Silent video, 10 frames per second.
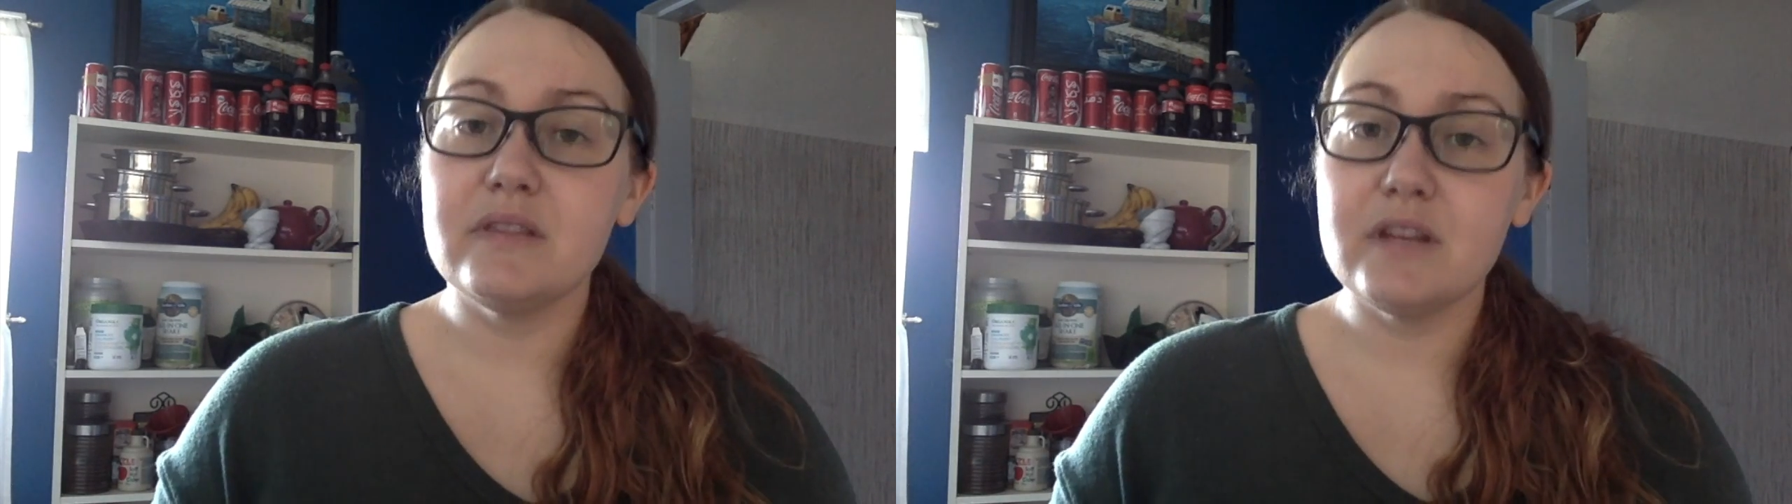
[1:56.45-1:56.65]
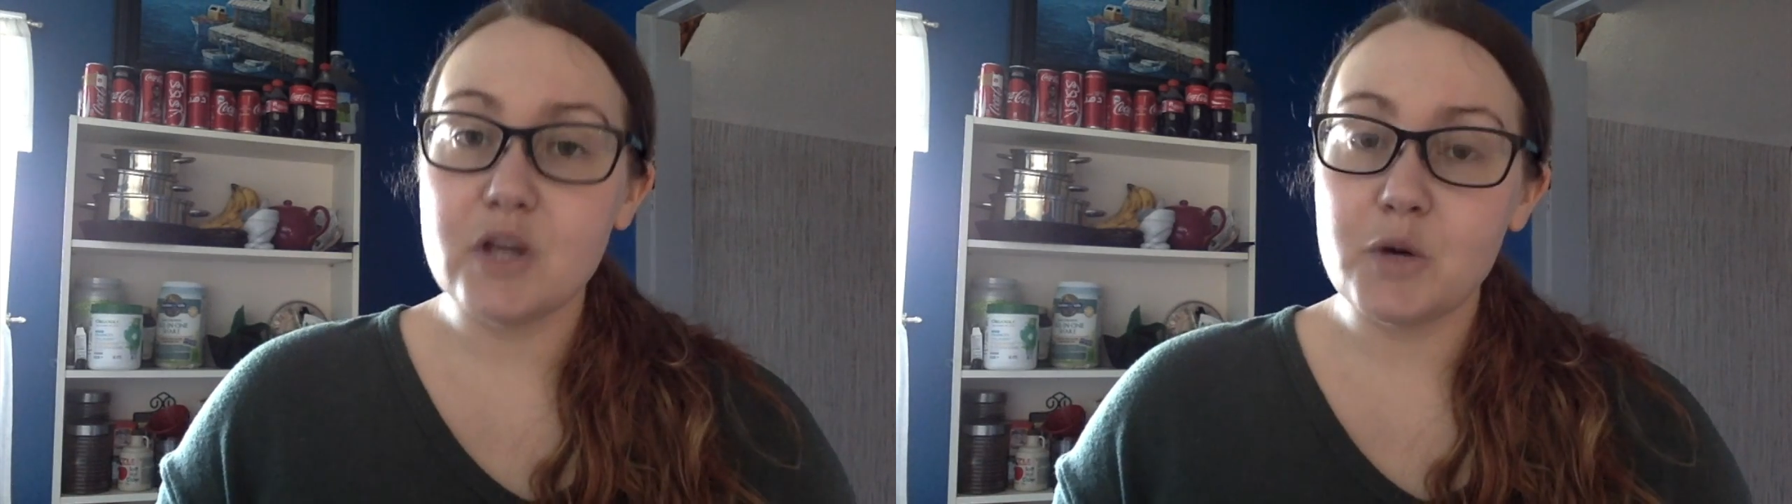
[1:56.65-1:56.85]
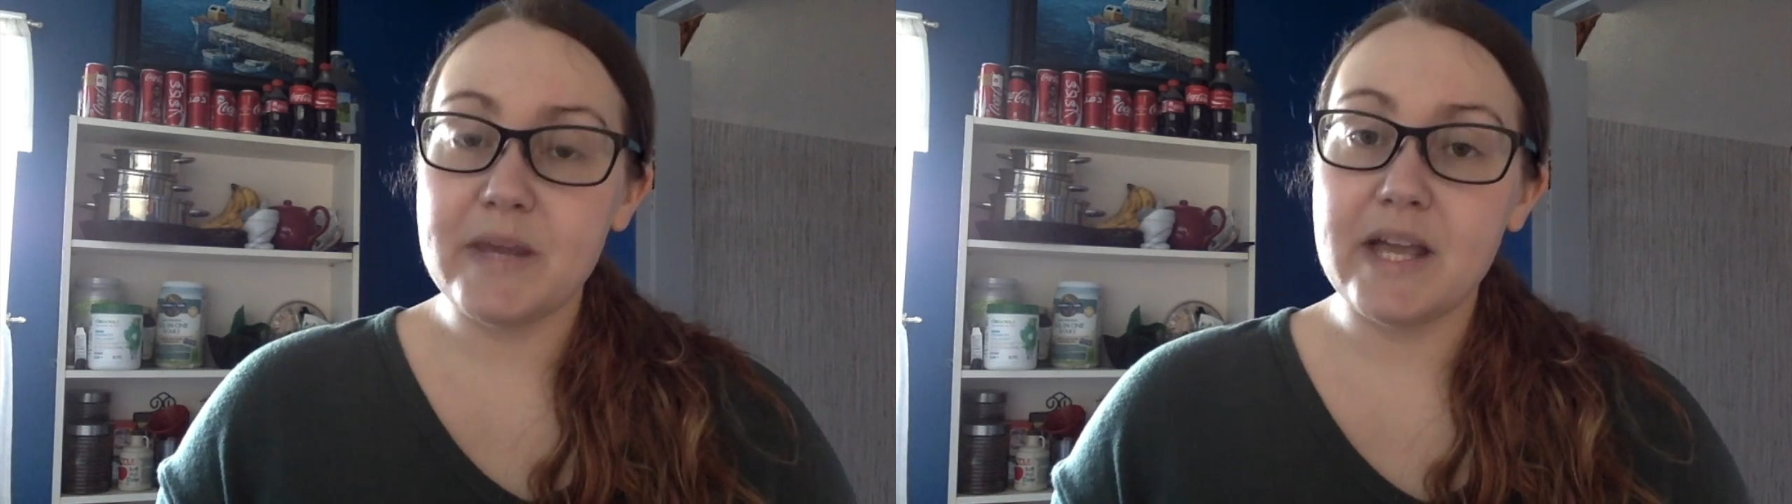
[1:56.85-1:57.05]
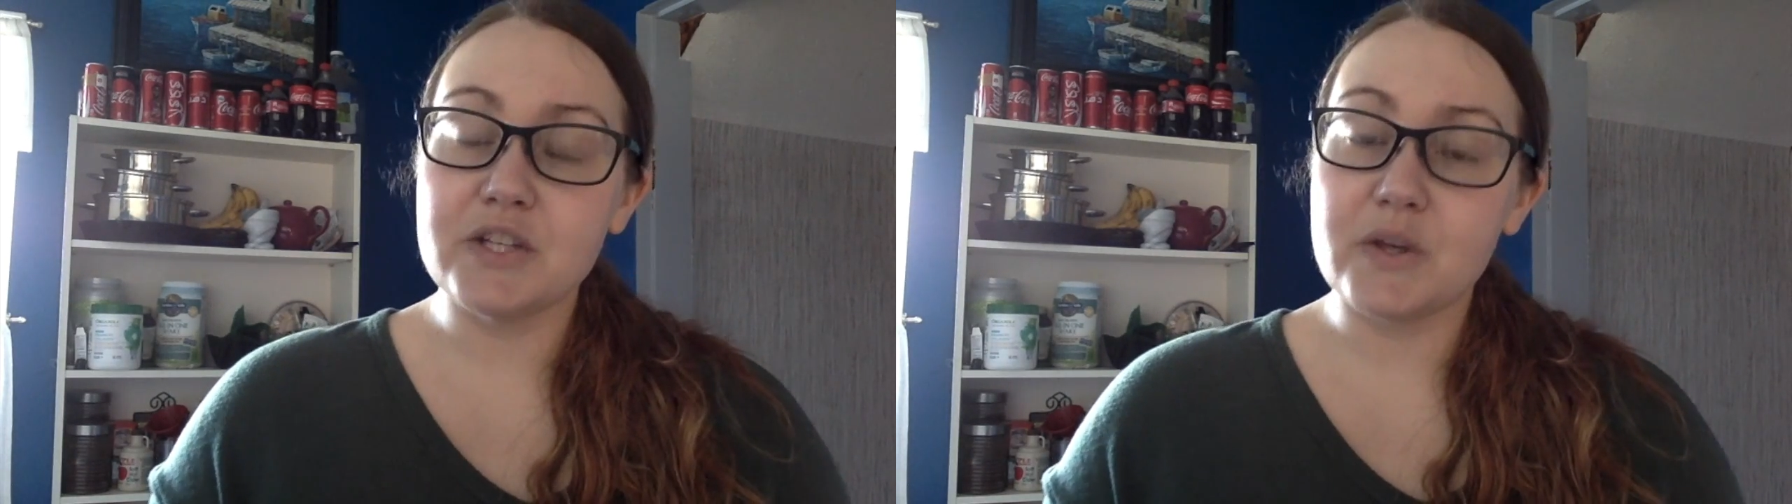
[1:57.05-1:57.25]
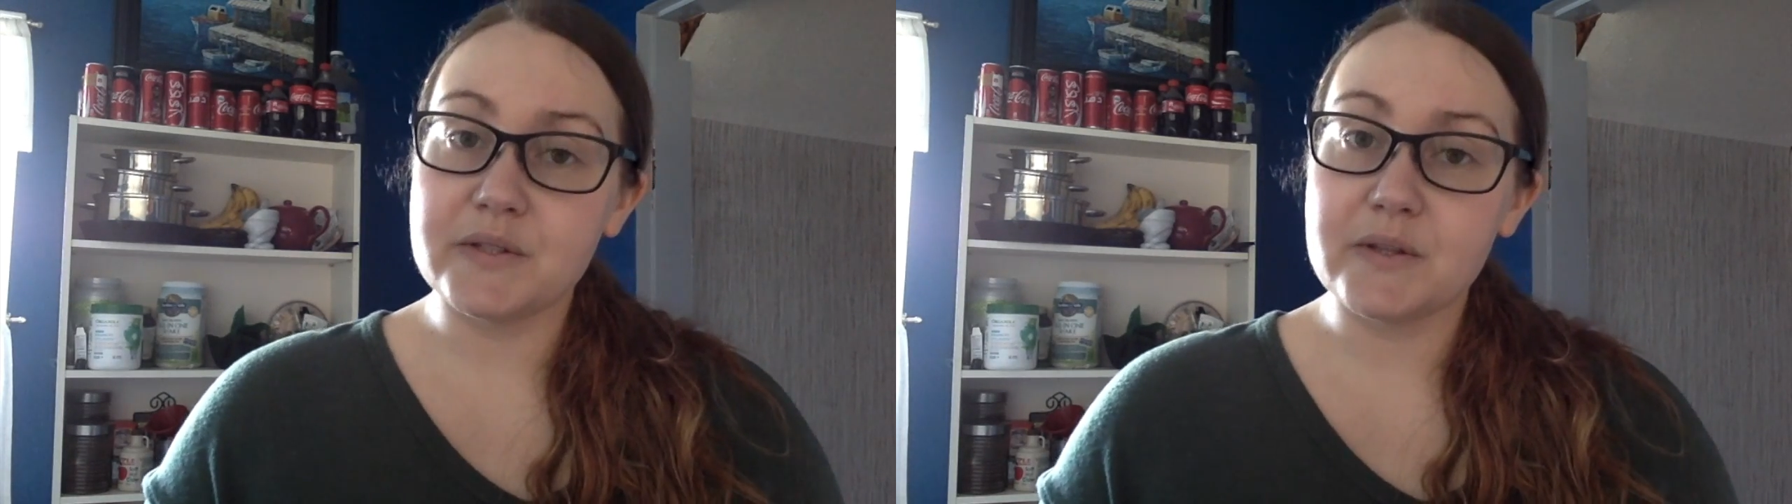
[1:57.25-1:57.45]
The low
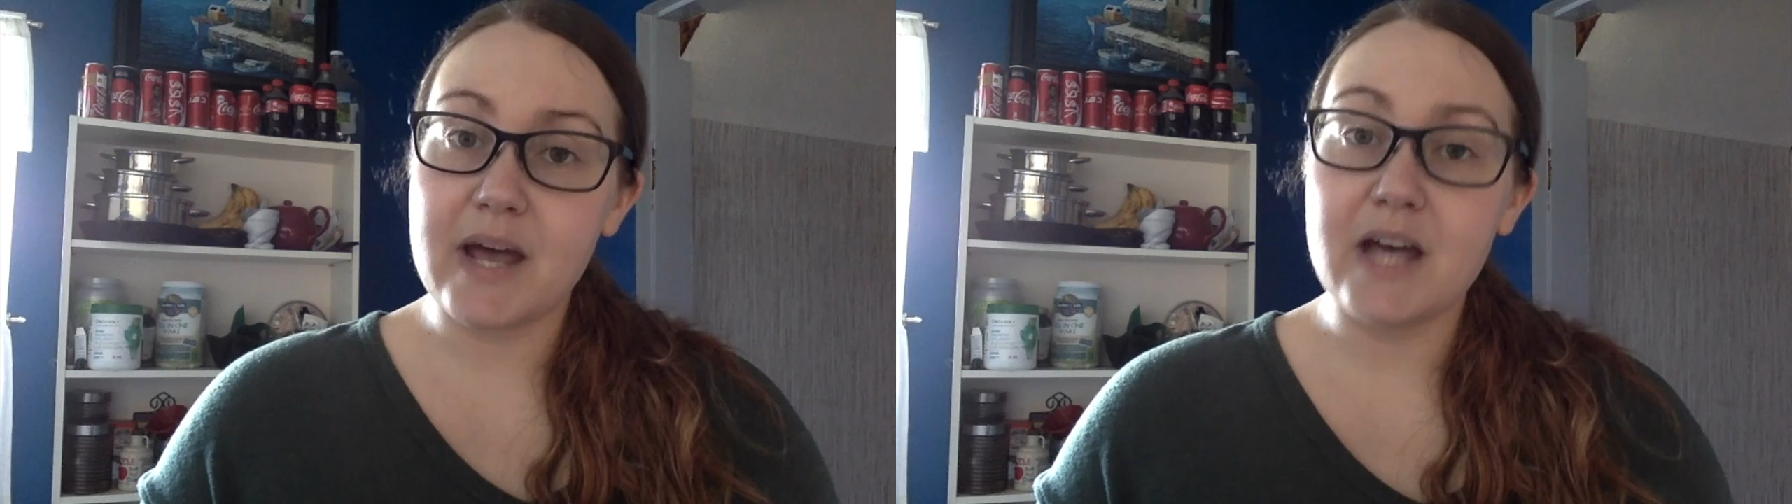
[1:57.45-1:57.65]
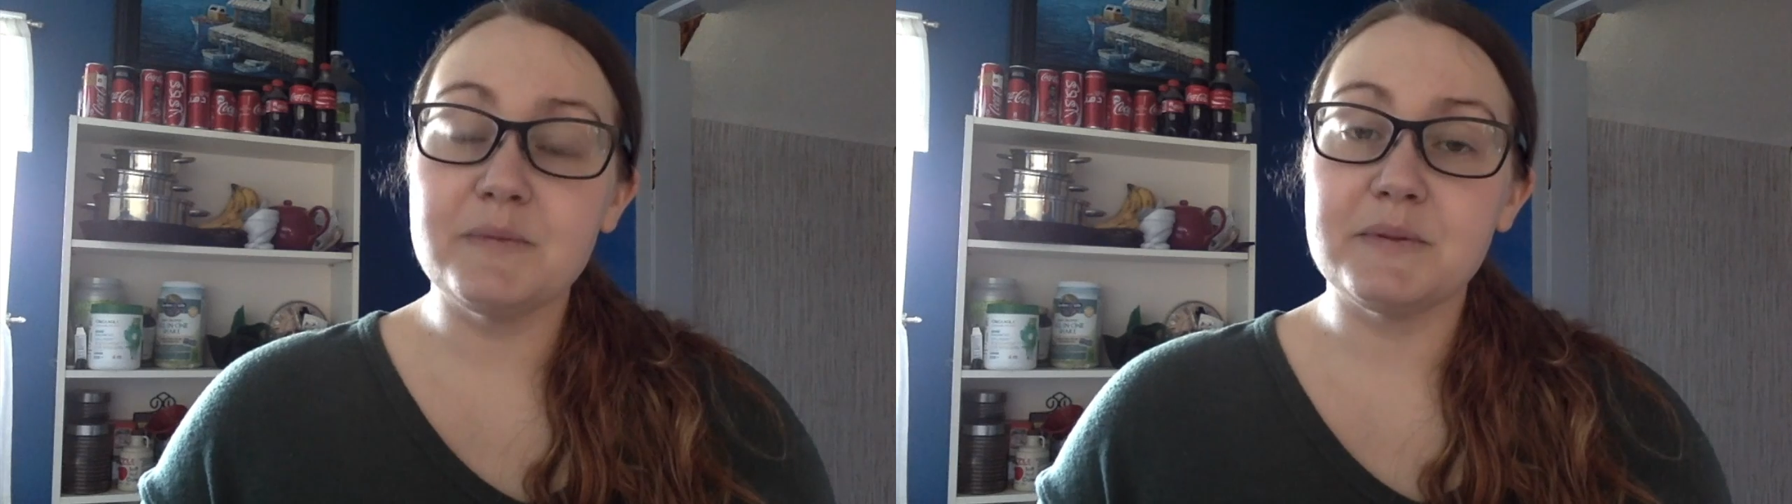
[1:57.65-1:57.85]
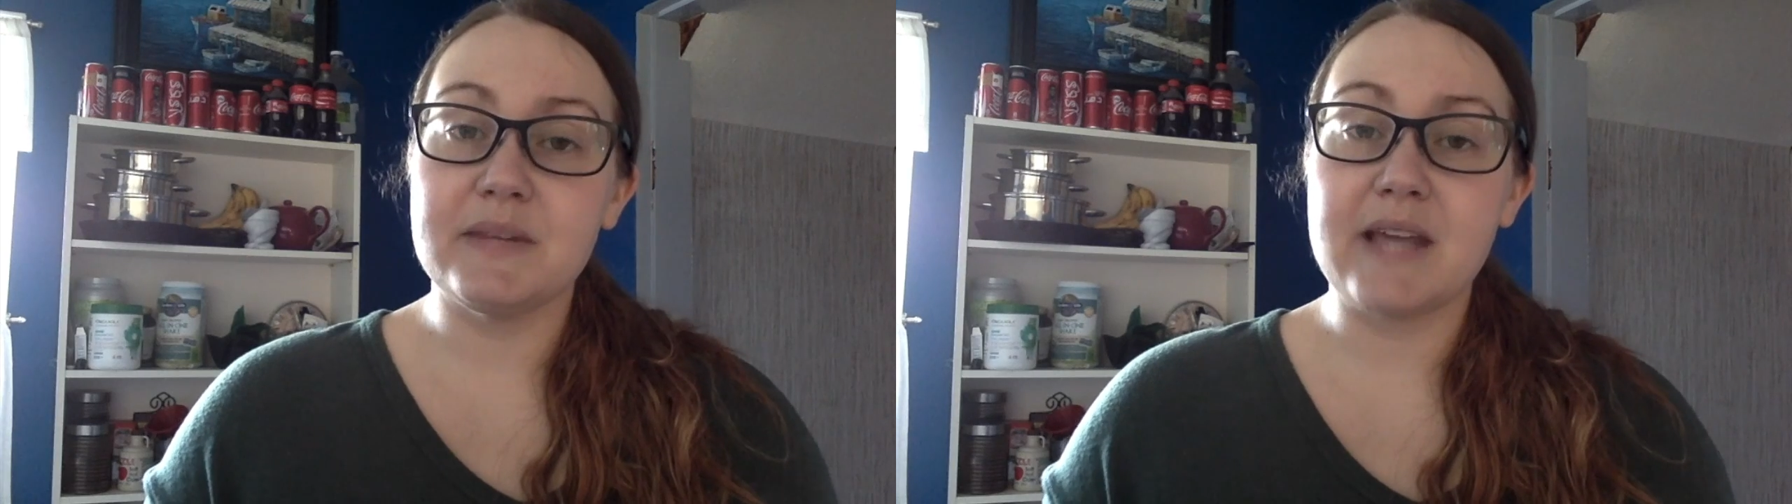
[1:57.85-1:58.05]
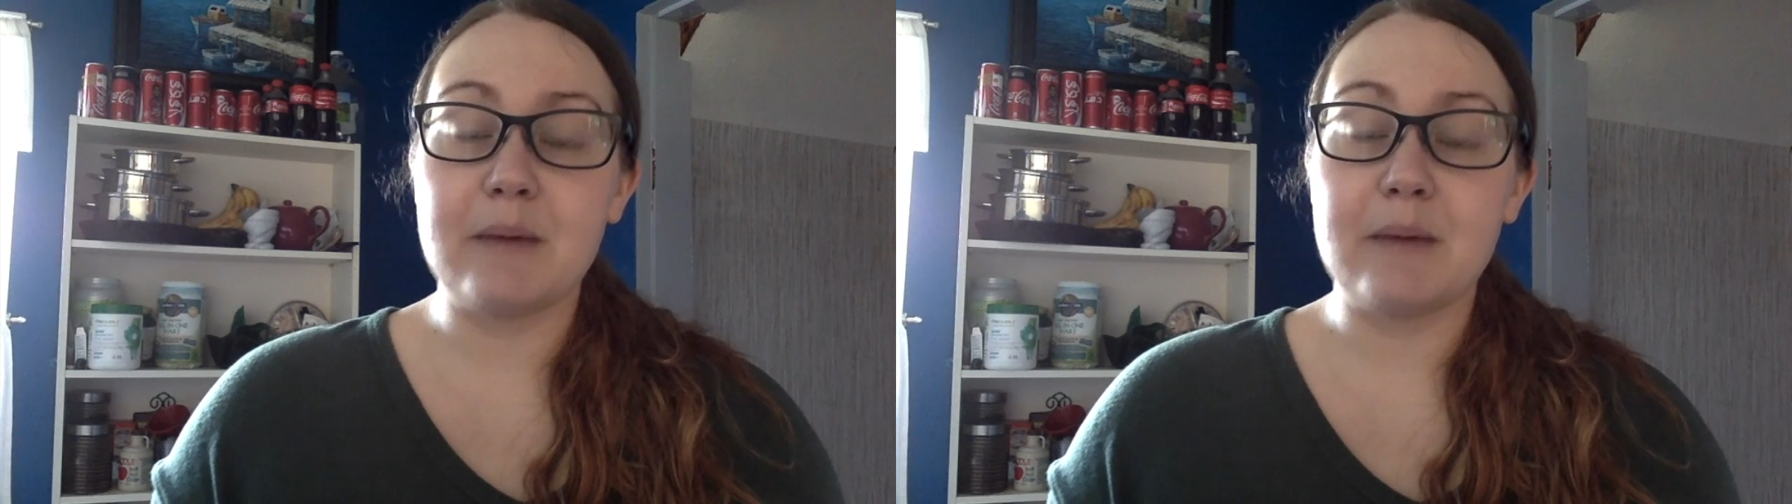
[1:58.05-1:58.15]
pH also helps with the